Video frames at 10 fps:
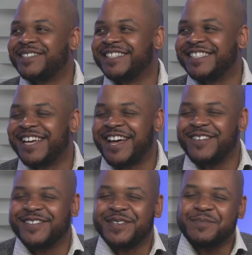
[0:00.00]
to
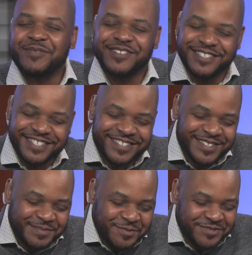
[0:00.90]
dive deeper into
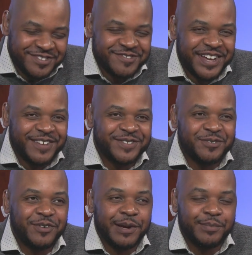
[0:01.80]
this, but we do have to
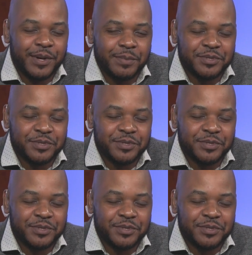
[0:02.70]
wrap up.